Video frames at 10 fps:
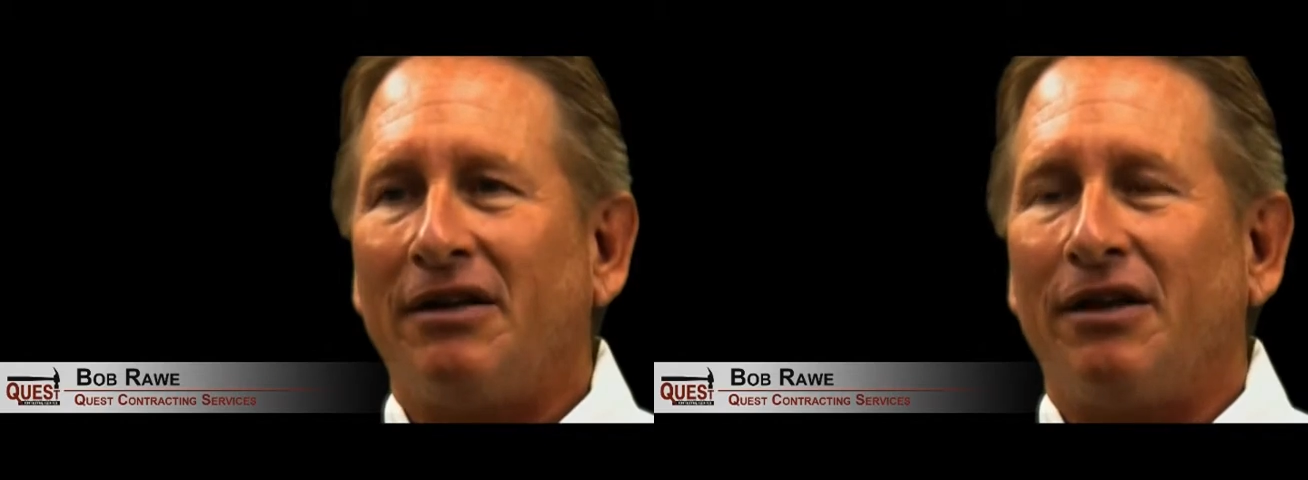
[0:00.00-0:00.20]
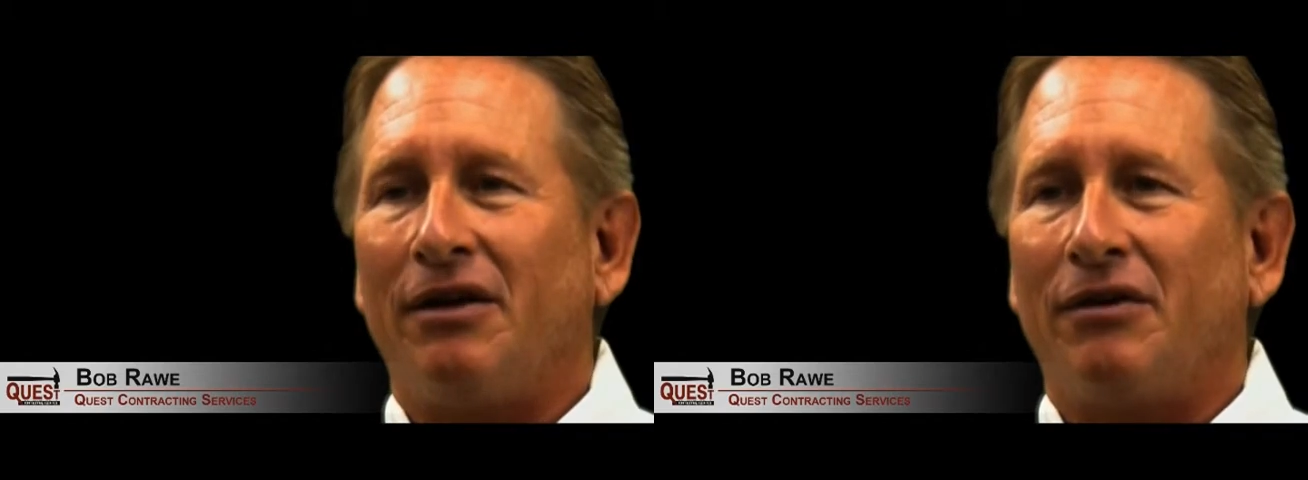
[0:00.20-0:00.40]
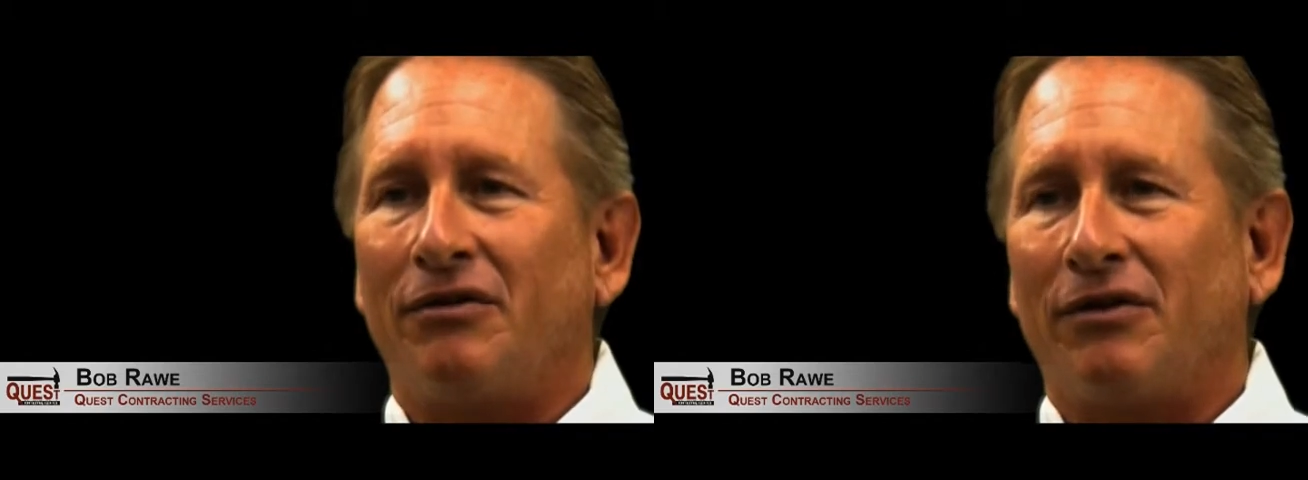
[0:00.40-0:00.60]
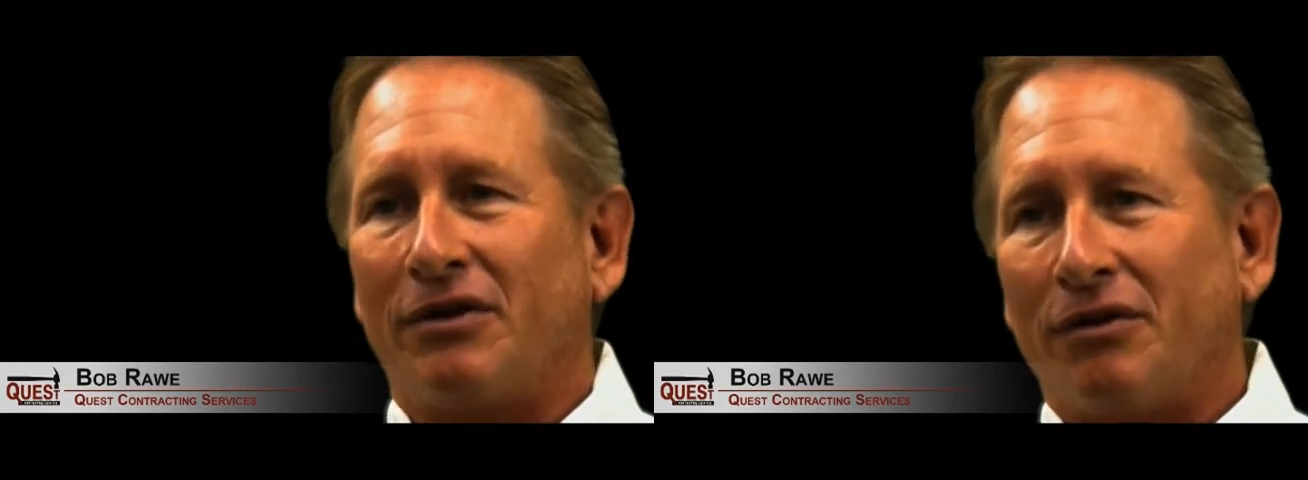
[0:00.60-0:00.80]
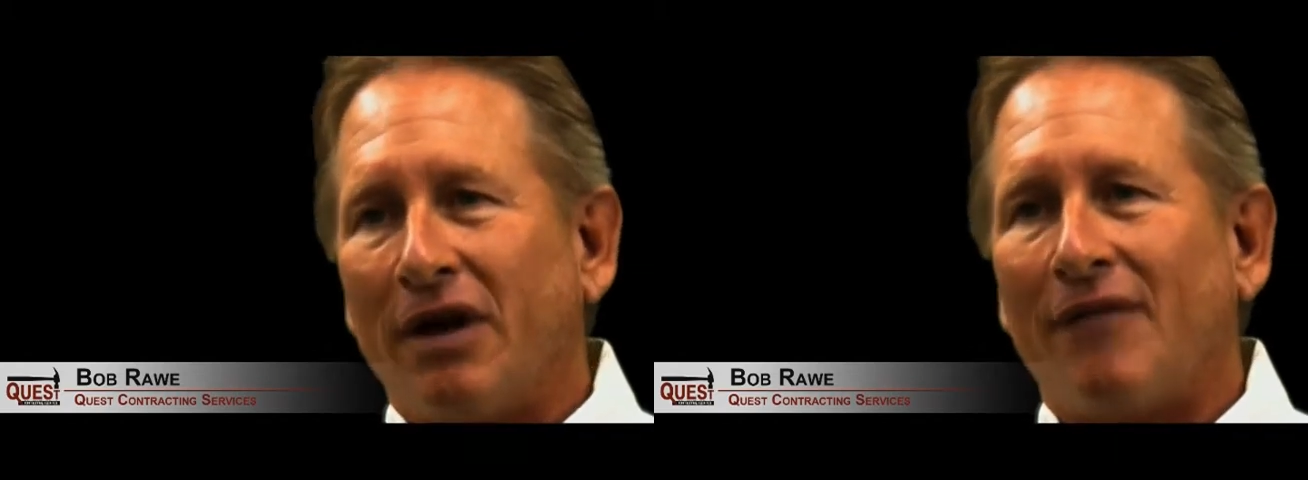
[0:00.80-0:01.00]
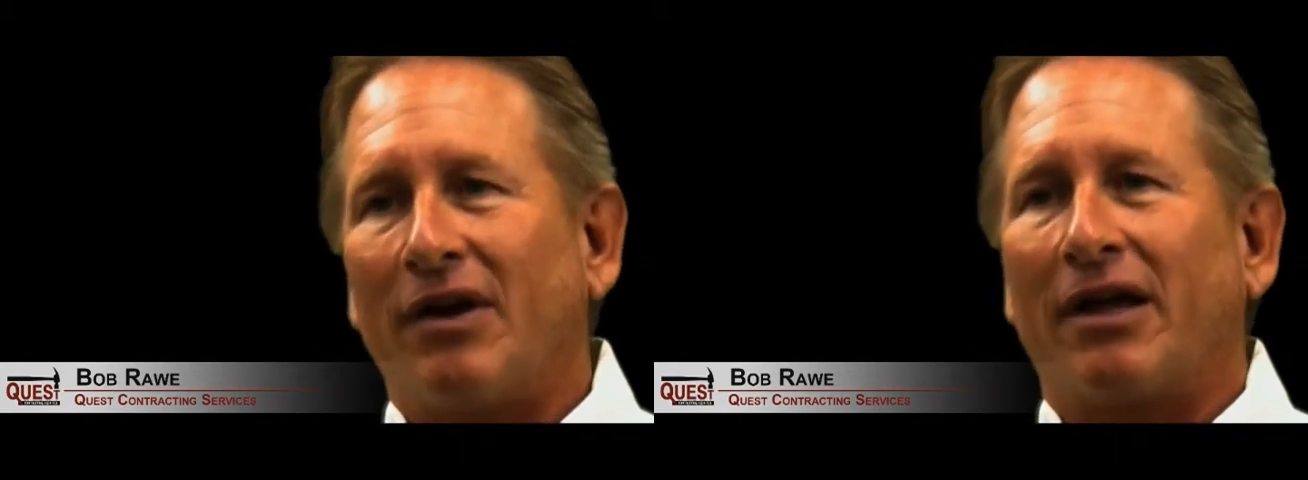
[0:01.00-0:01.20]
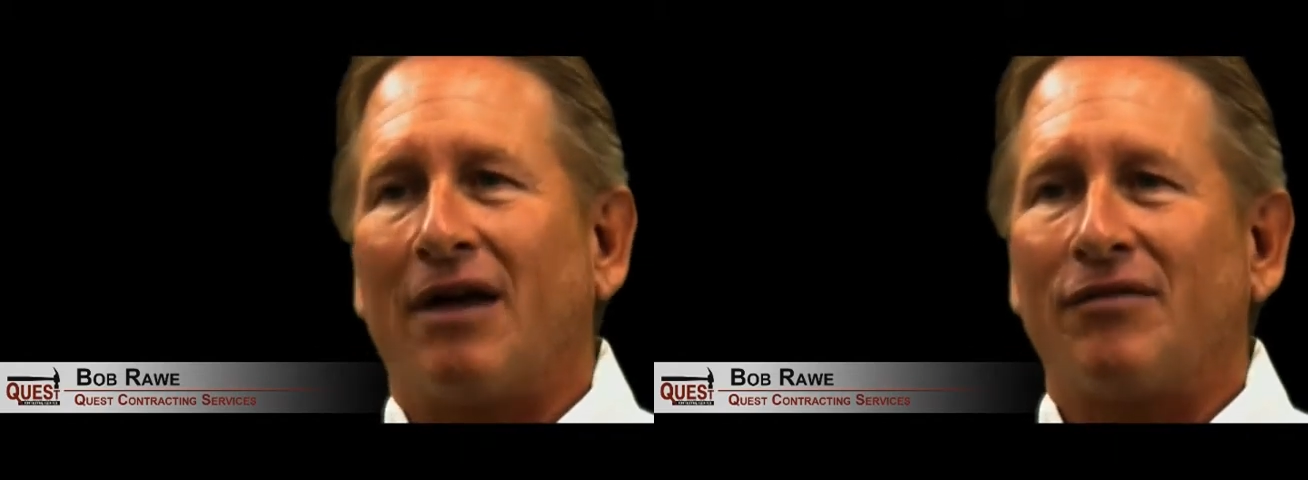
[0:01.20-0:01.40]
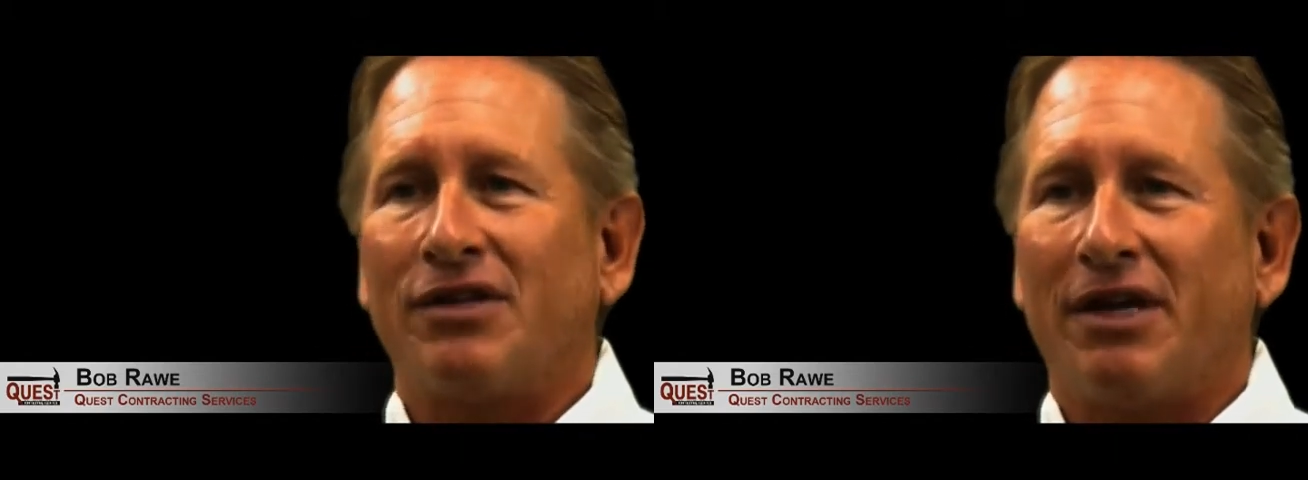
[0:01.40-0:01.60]
to you so that you're having a
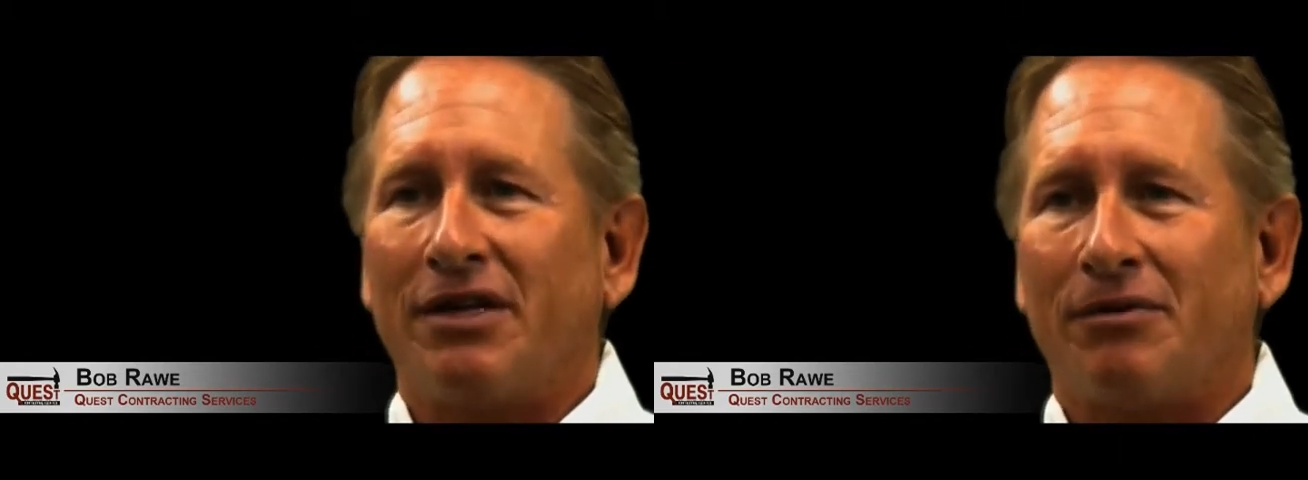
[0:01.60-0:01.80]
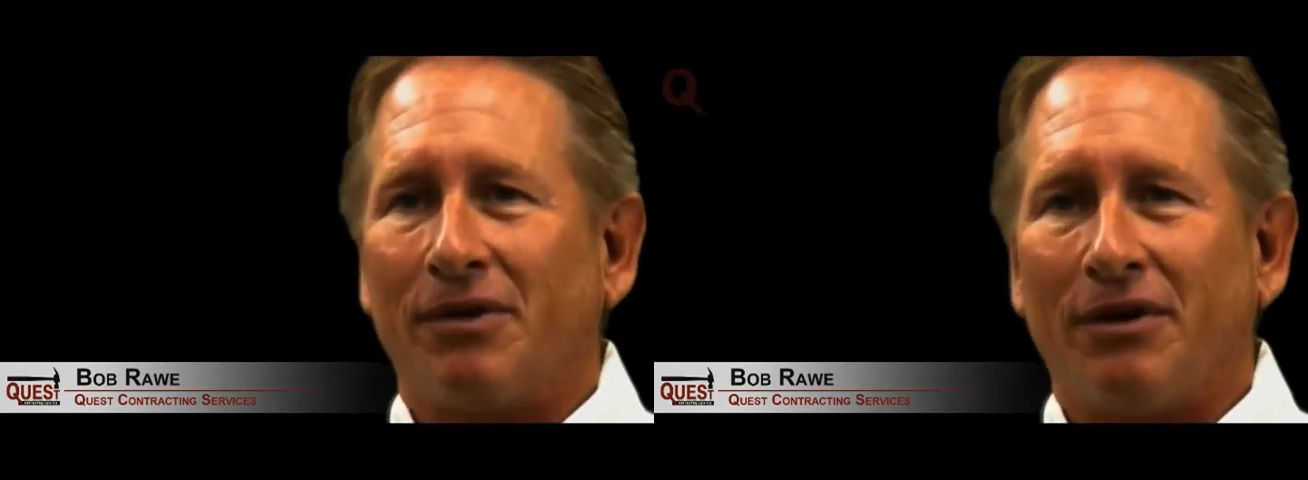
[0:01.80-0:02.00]
conversation